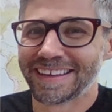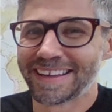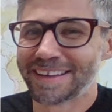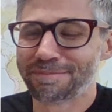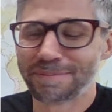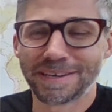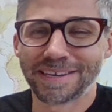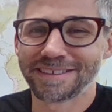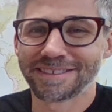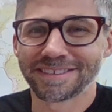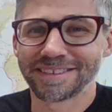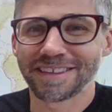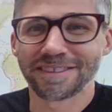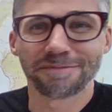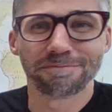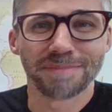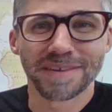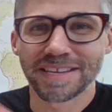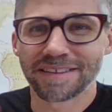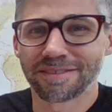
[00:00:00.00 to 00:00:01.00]
because it
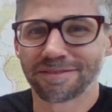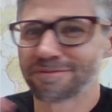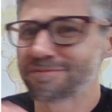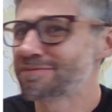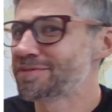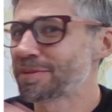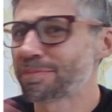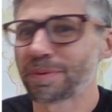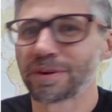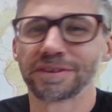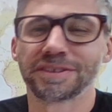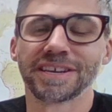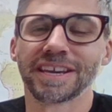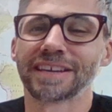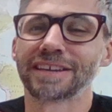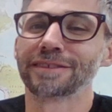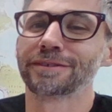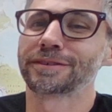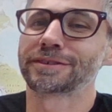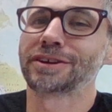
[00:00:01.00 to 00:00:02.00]
doesn't meet the
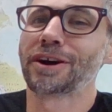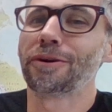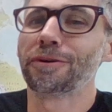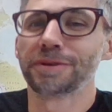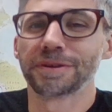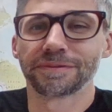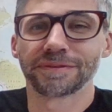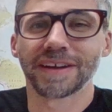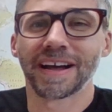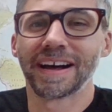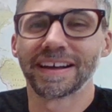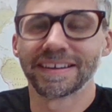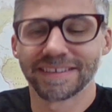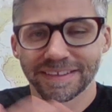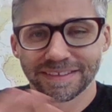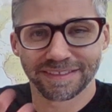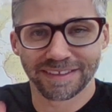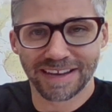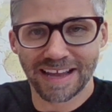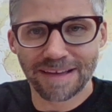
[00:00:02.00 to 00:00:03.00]
particular code of
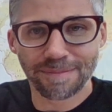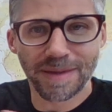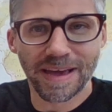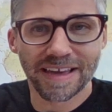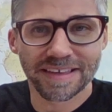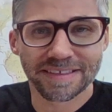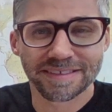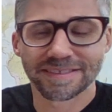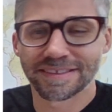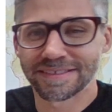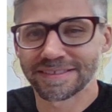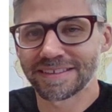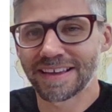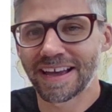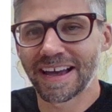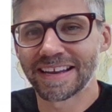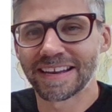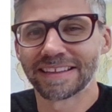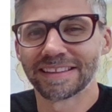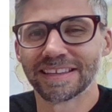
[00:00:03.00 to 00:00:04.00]
conduct that I'm asked to
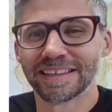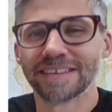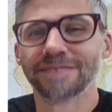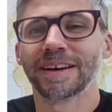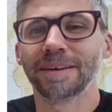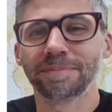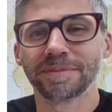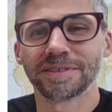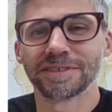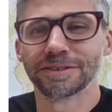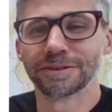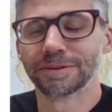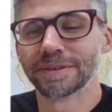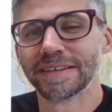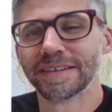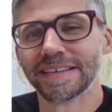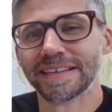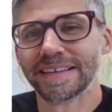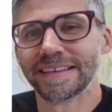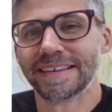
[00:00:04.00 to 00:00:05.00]
sign and live up to.
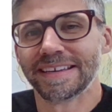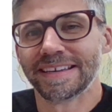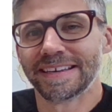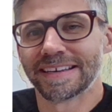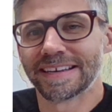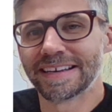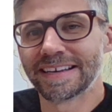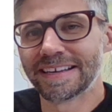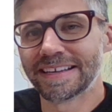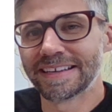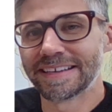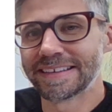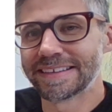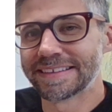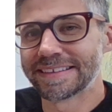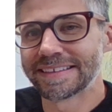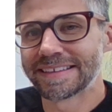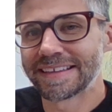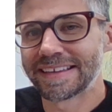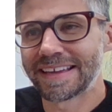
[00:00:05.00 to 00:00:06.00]

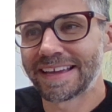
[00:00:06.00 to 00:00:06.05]
If